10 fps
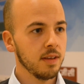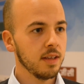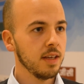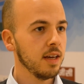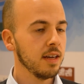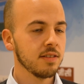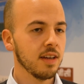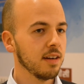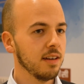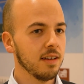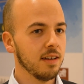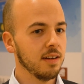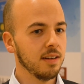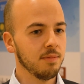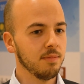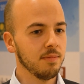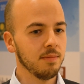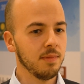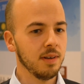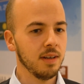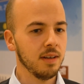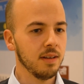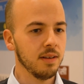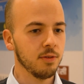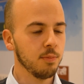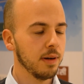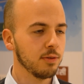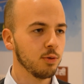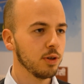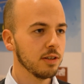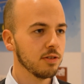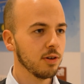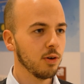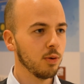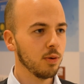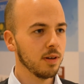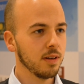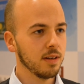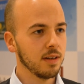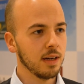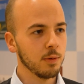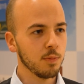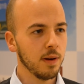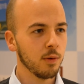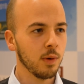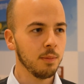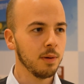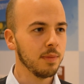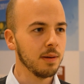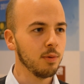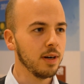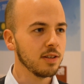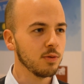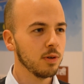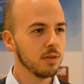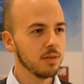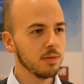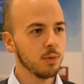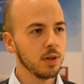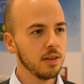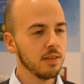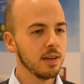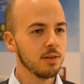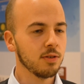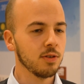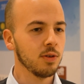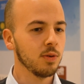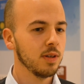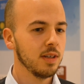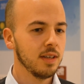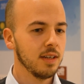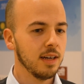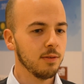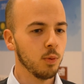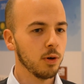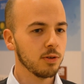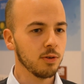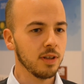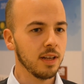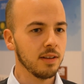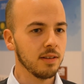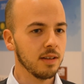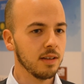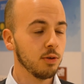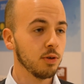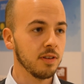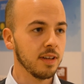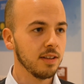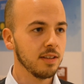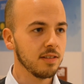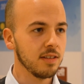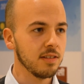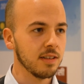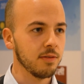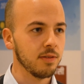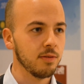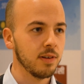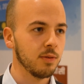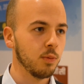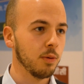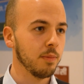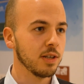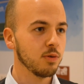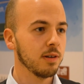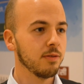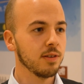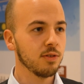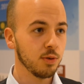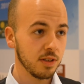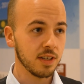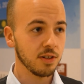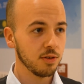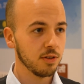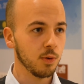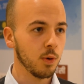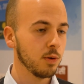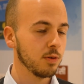Yeah, exactly. About 2 years ago, I was playing well, but my breaks weren't really there. So I've worked on that, and you can tell this season I've had one match where I've had three centuries in a row.